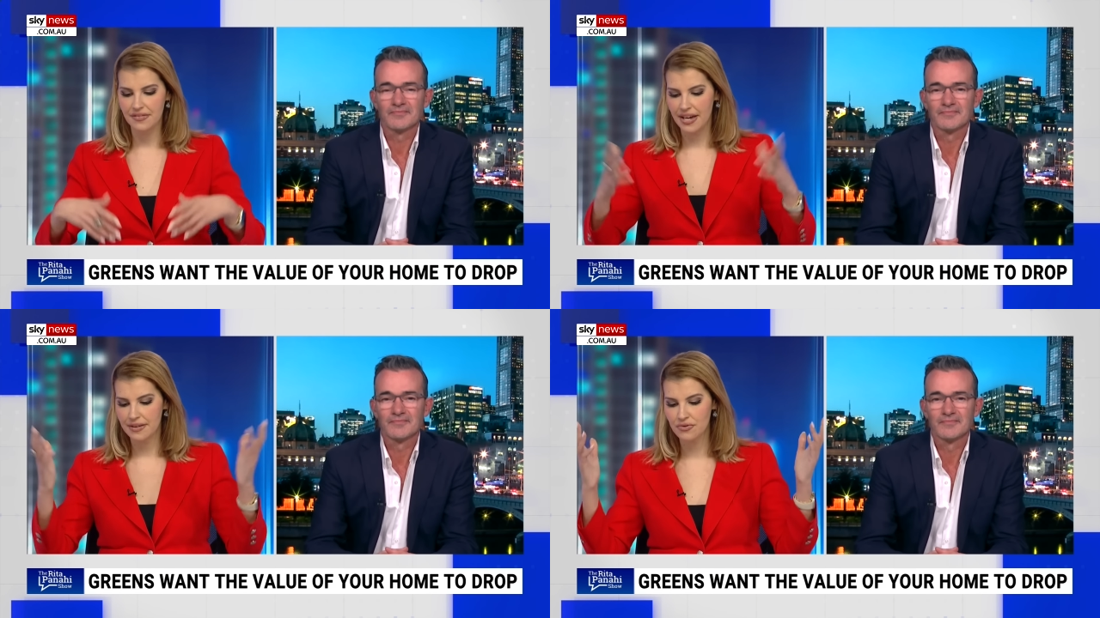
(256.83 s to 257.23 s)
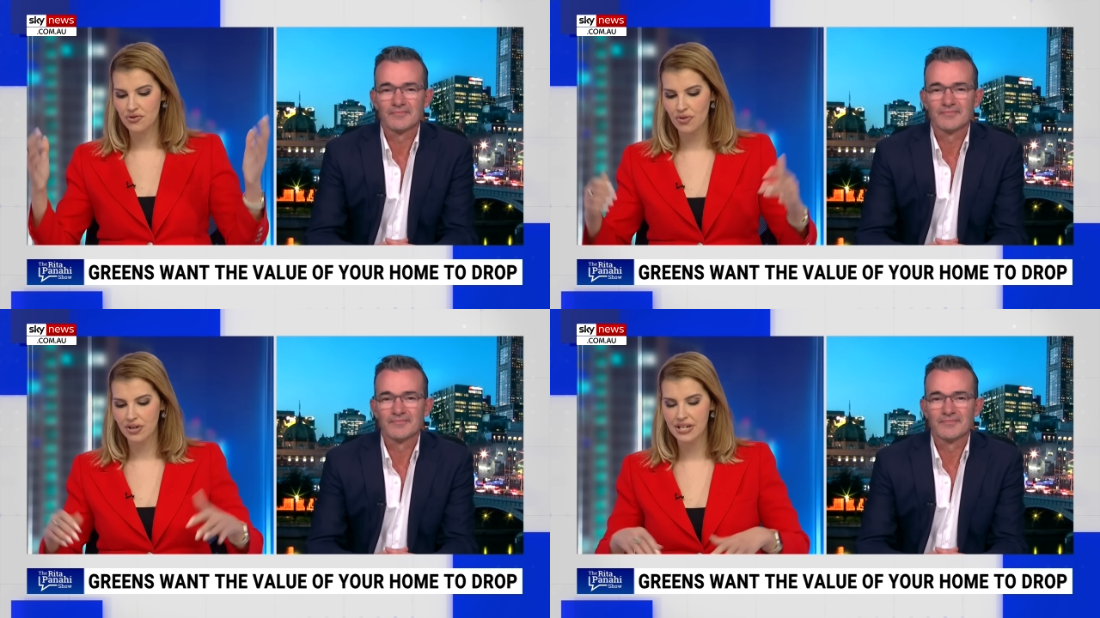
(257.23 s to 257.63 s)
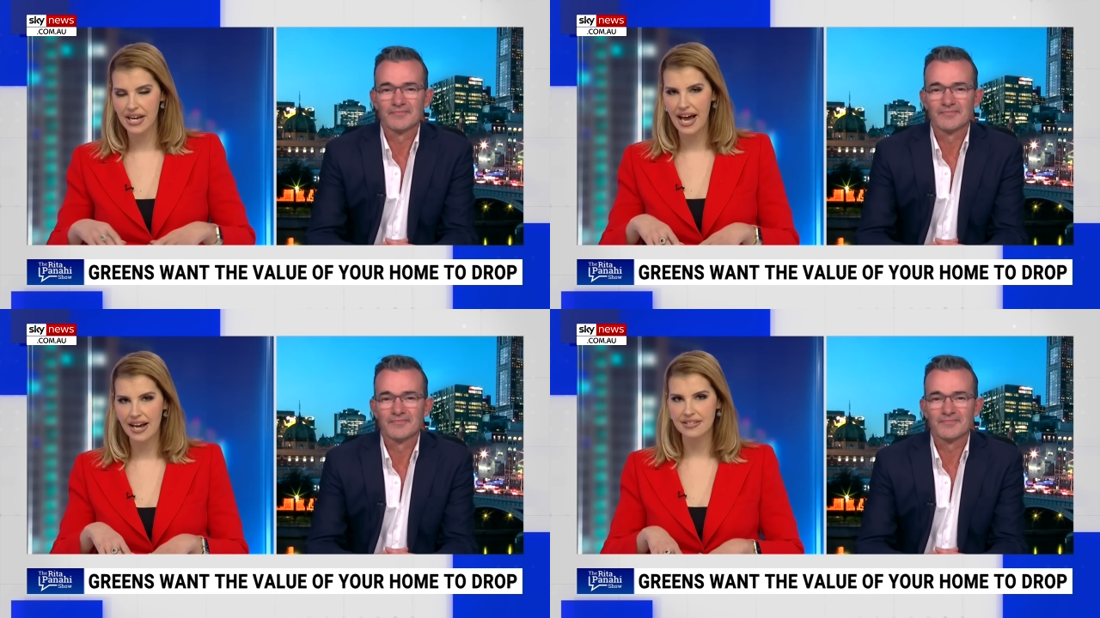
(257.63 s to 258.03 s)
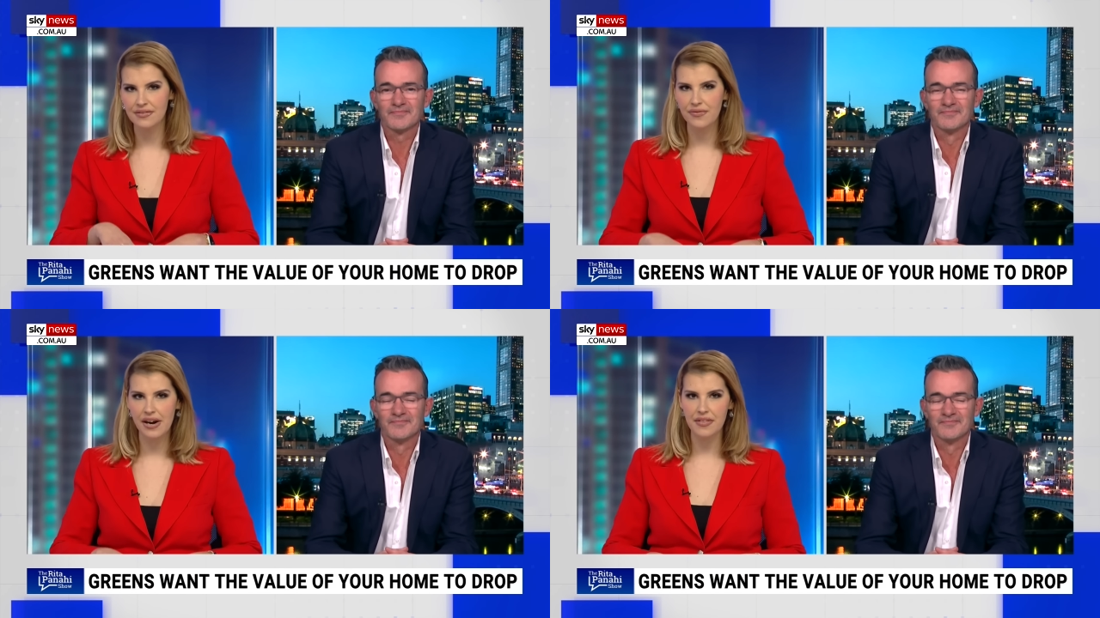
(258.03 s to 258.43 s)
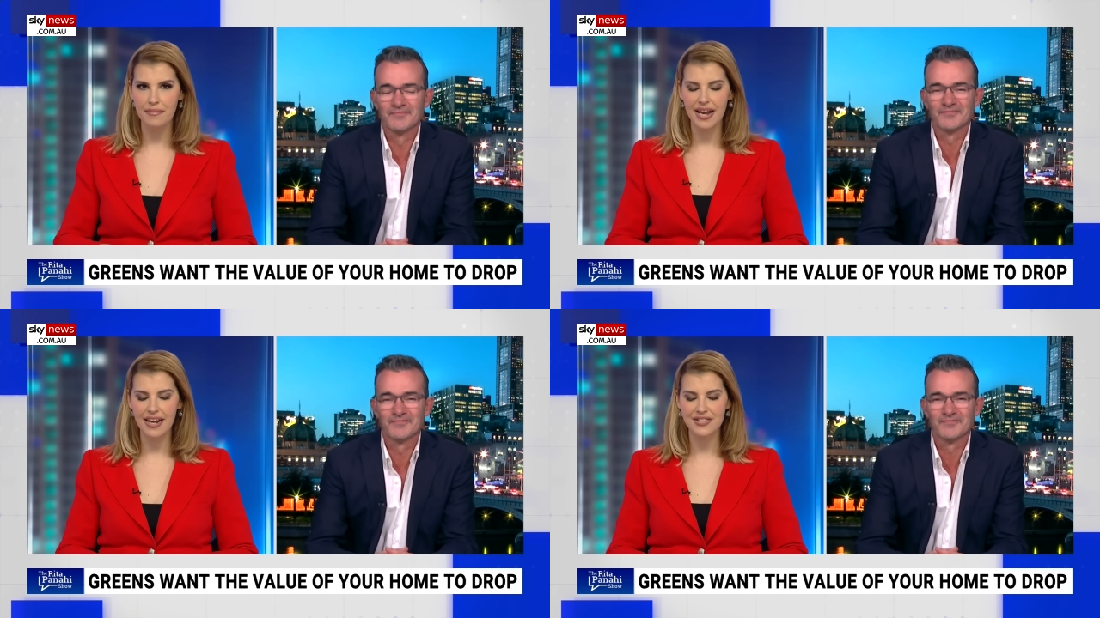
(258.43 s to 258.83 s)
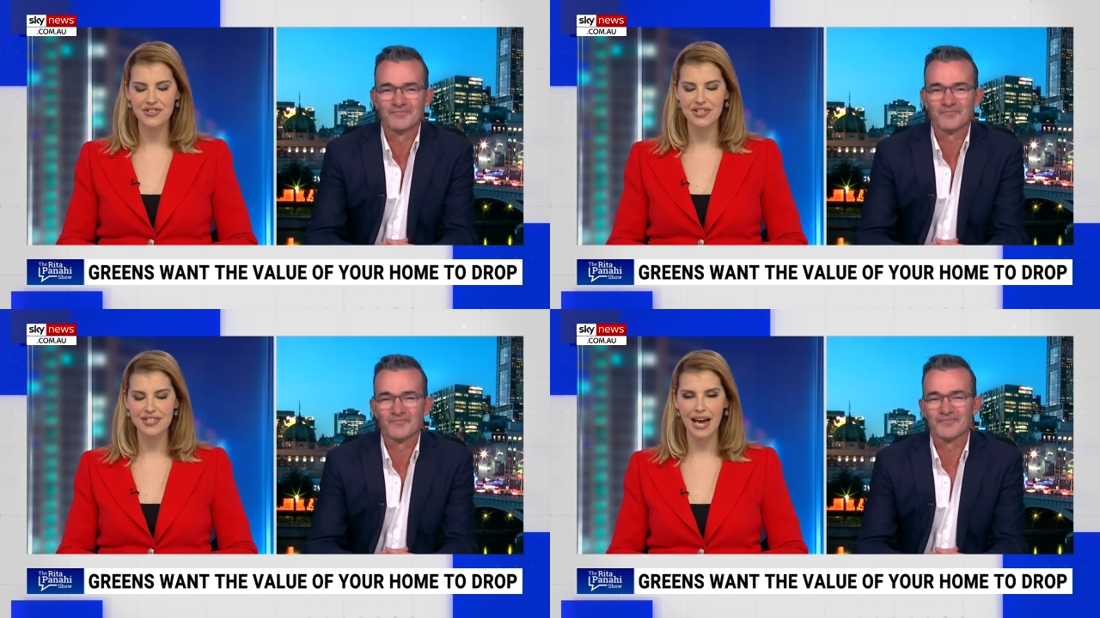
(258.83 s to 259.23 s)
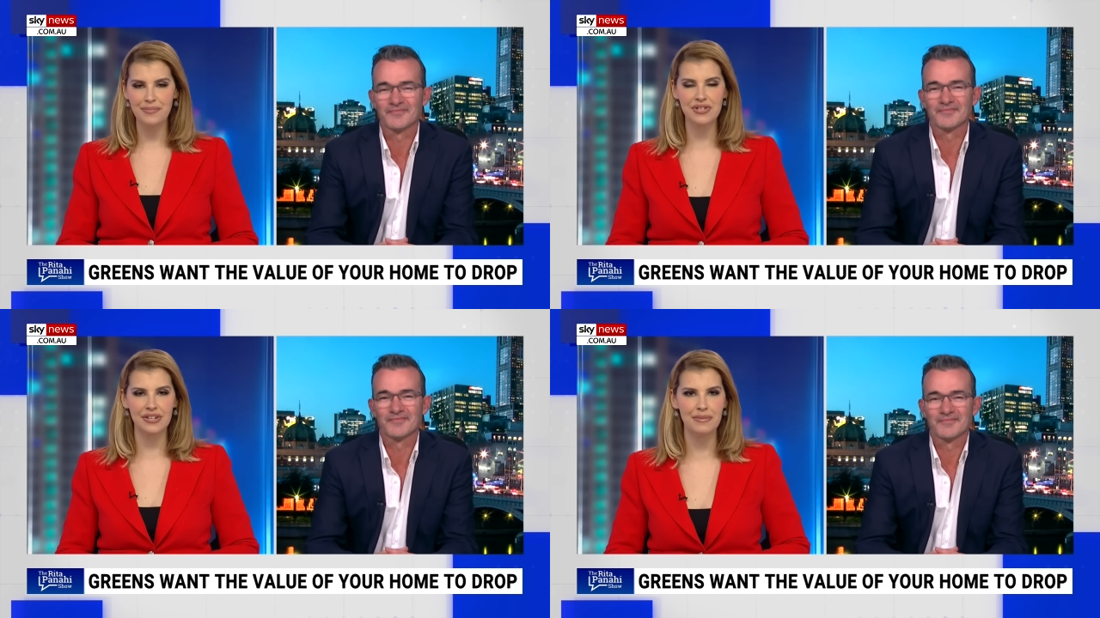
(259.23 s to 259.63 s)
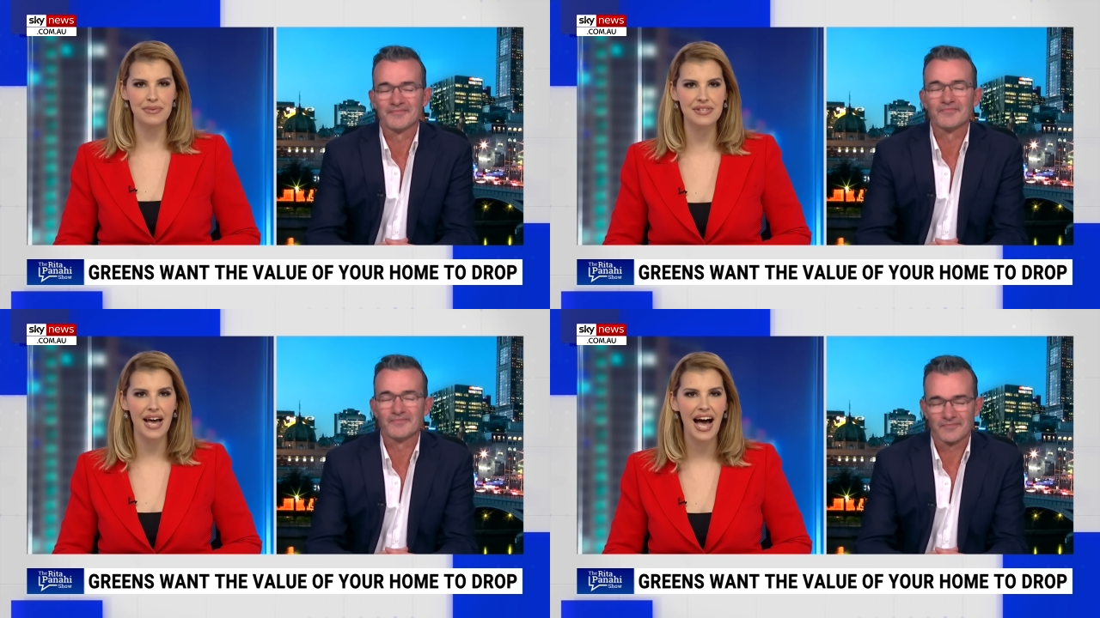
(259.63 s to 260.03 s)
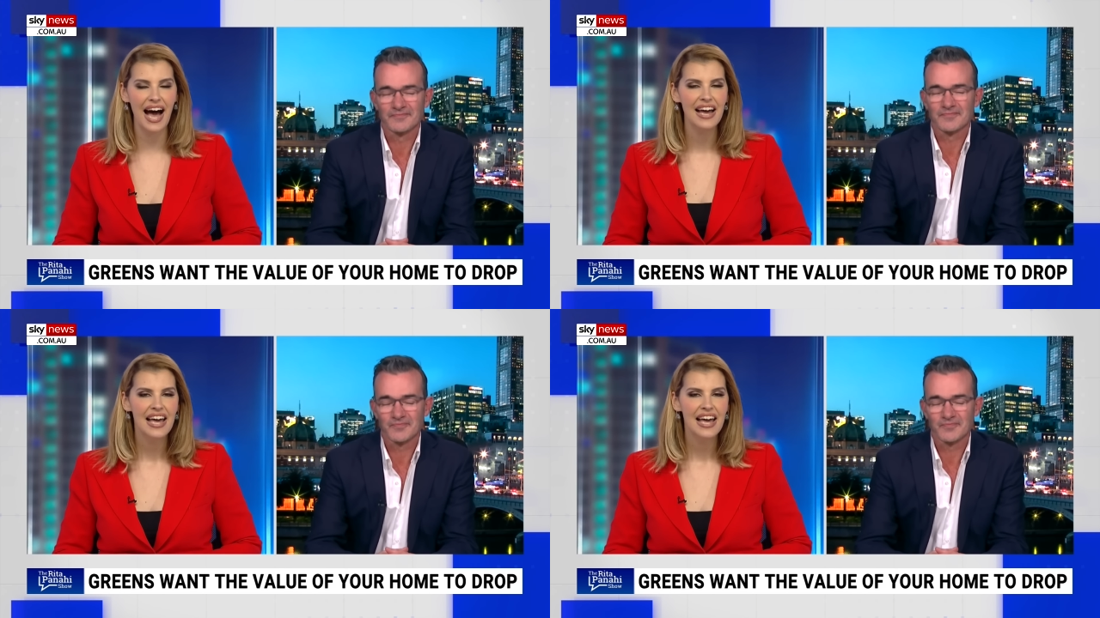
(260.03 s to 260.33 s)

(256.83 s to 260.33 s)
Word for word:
Speaker 1: they're trotted out in front of the media. It's just absolutely bizarre.